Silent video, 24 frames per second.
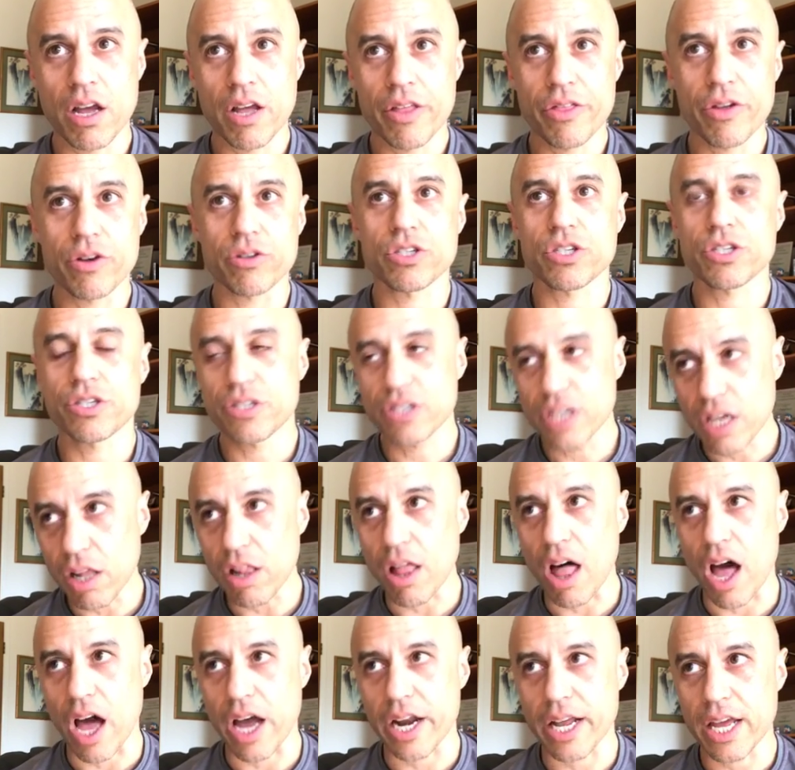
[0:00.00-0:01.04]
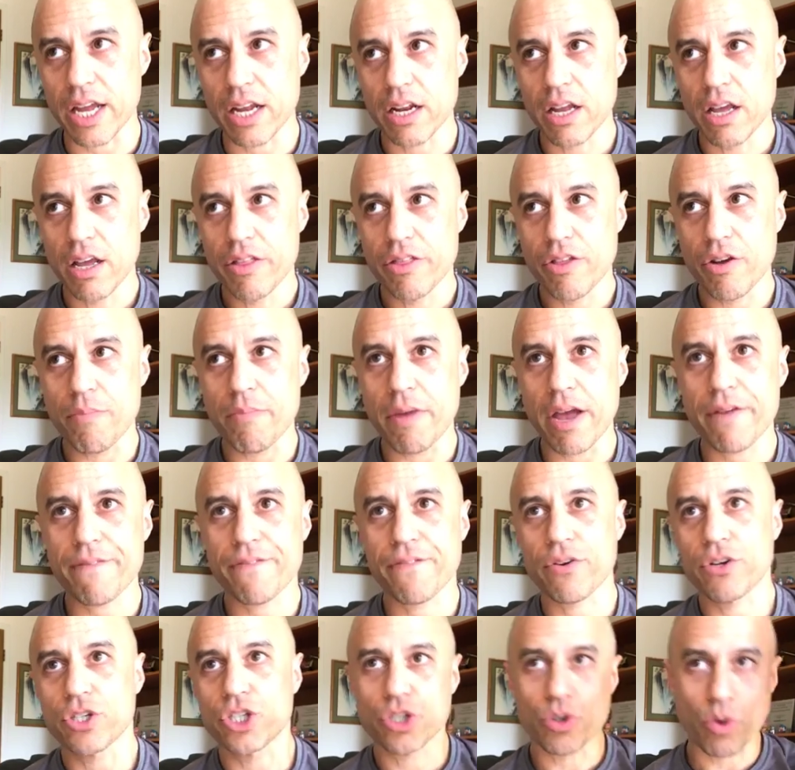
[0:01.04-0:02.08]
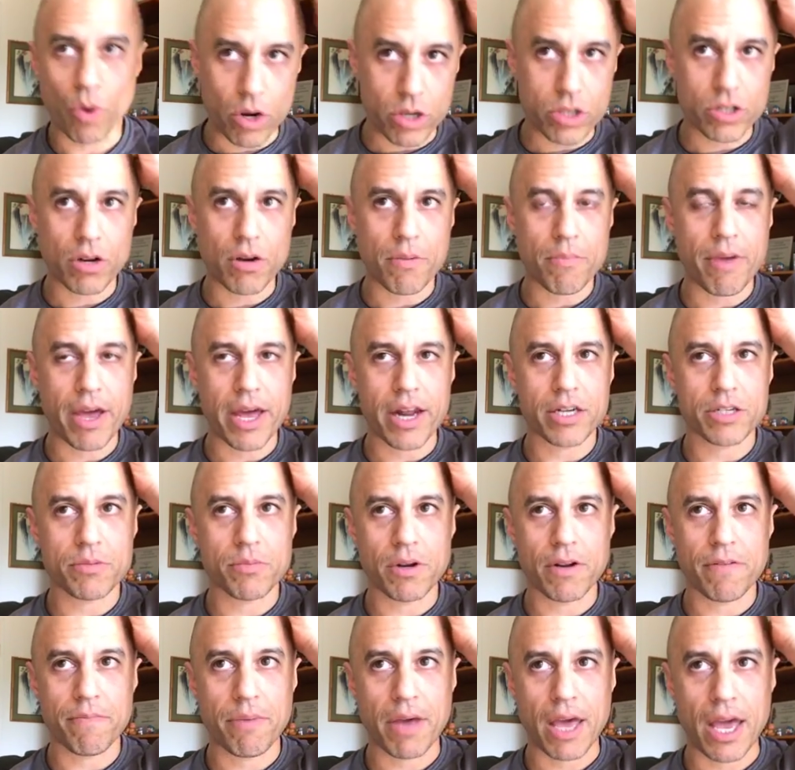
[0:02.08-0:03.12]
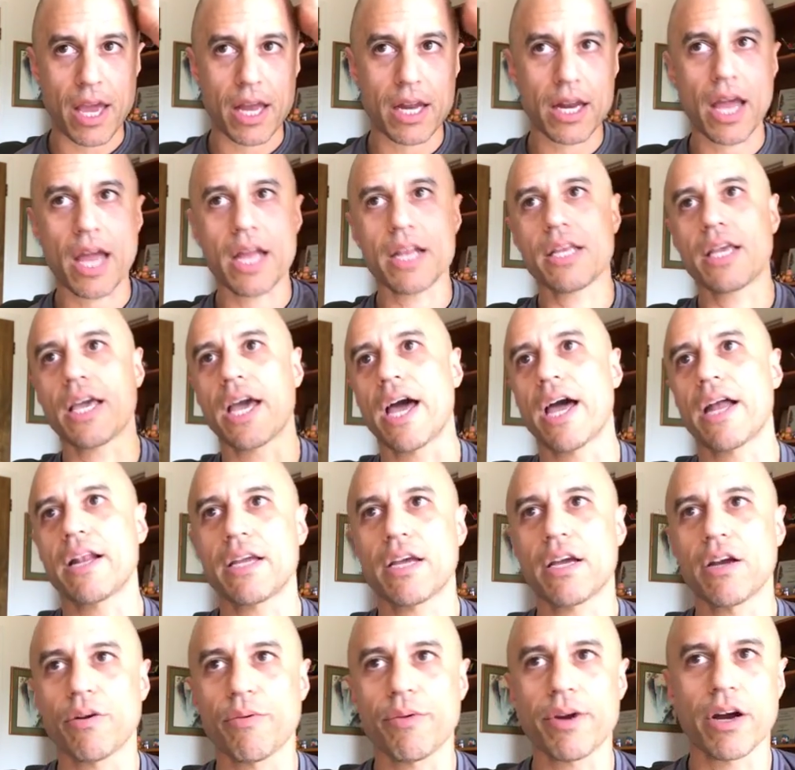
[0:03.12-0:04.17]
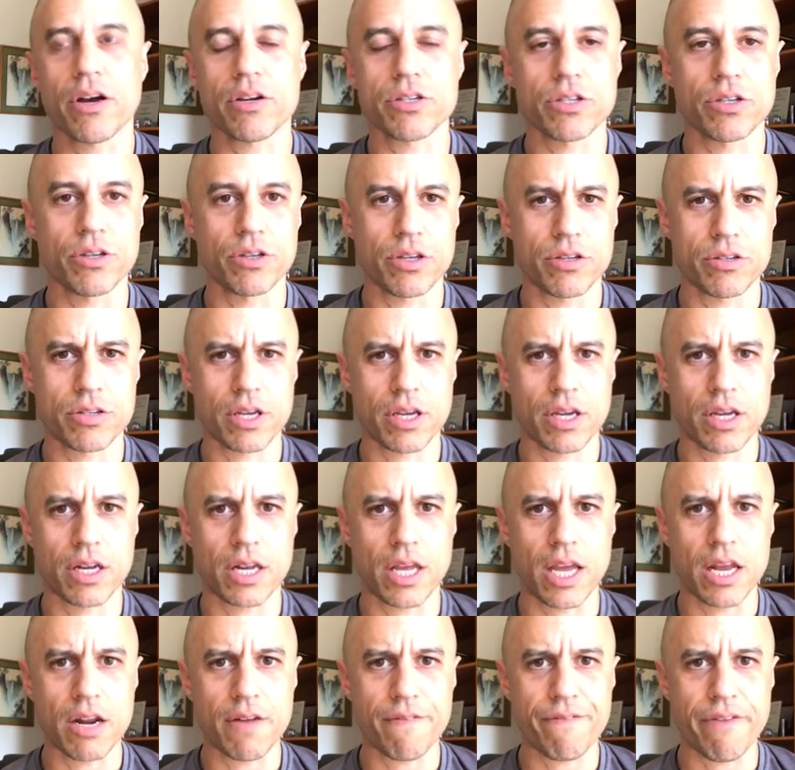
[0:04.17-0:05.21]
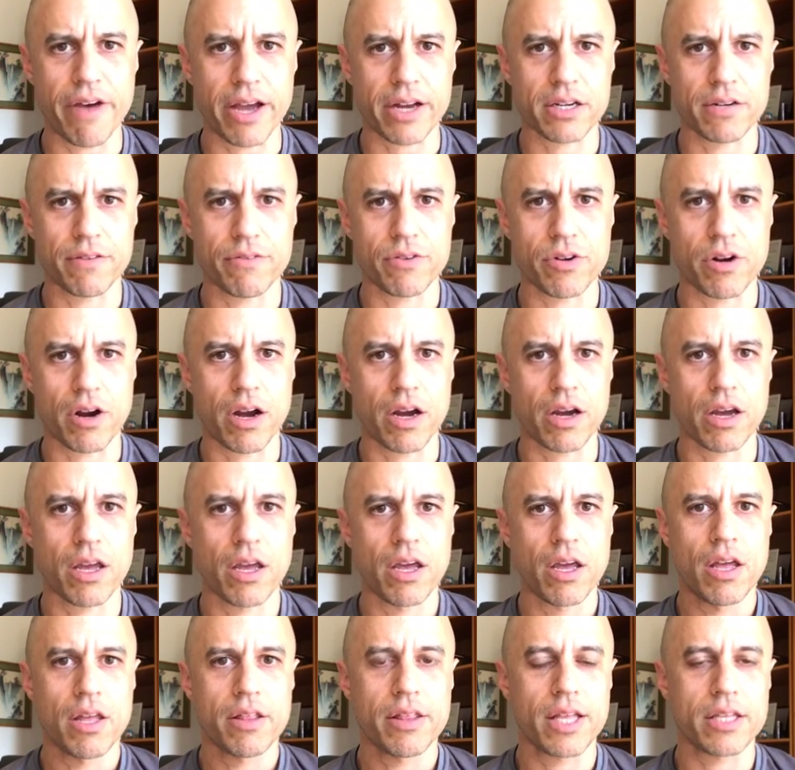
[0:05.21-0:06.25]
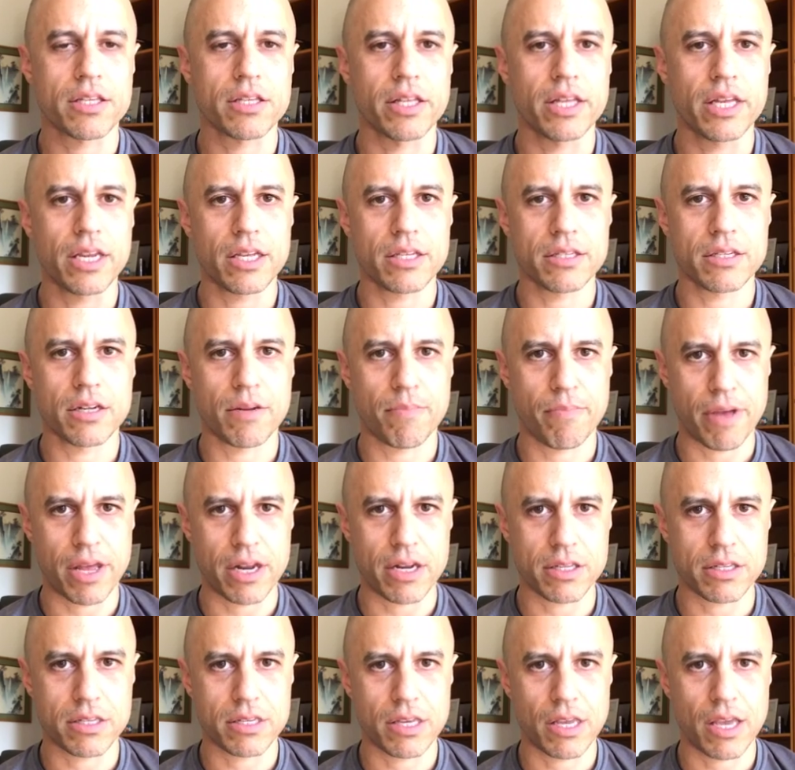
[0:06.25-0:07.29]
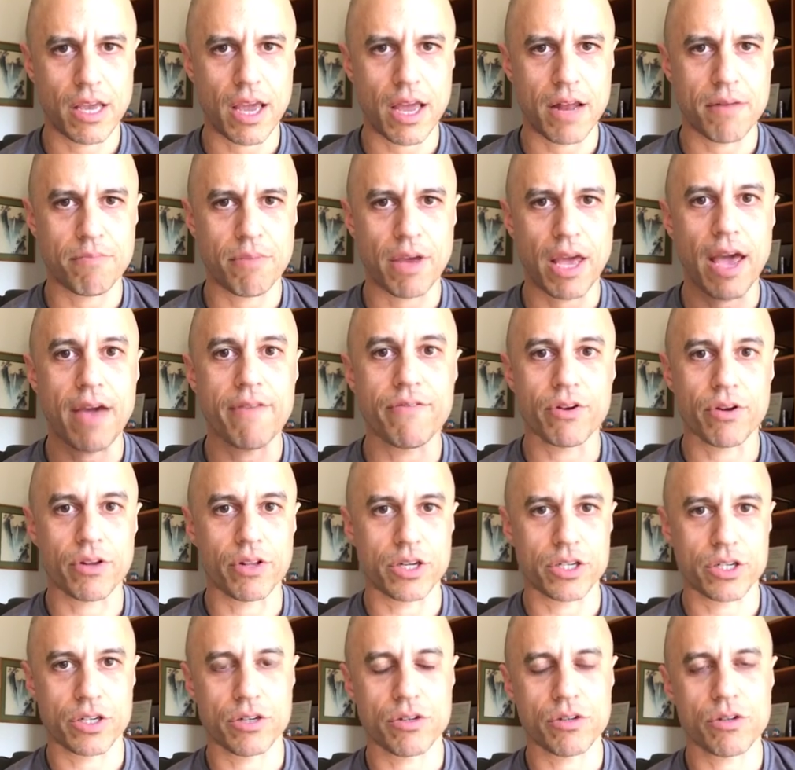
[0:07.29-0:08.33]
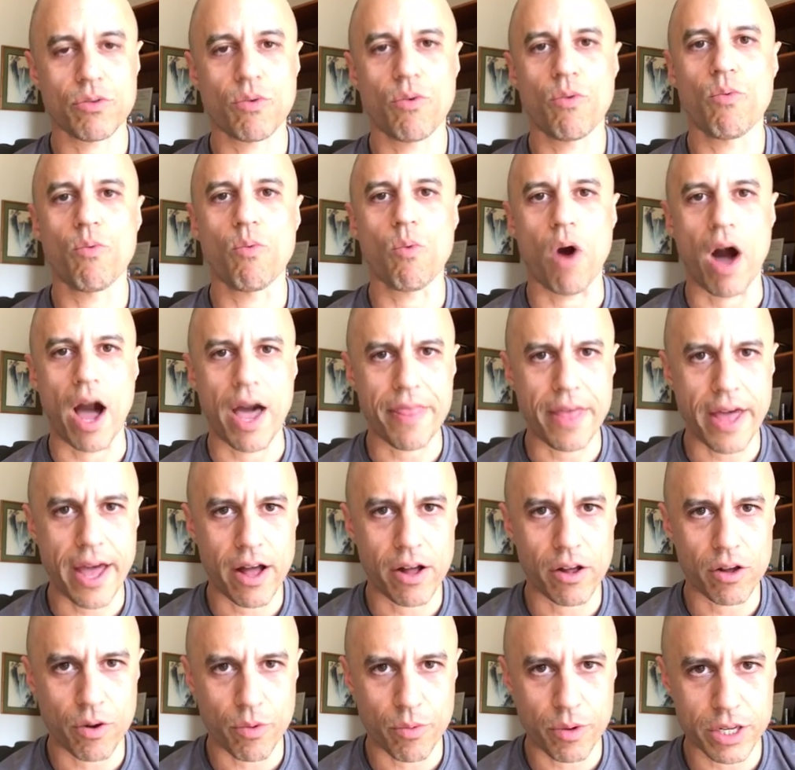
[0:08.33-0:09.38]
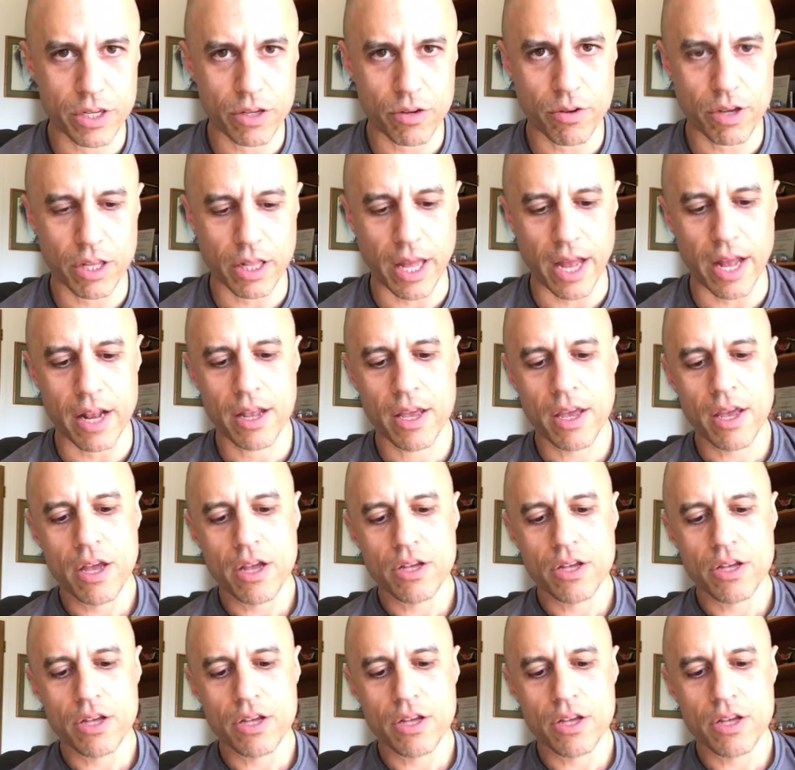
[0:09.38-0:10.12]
They're still on it. They're meant for short-term management of pain, and yet here we are still using an ineffective drug that's leading to dependency and behavioral issues. Why the hell are we doing that?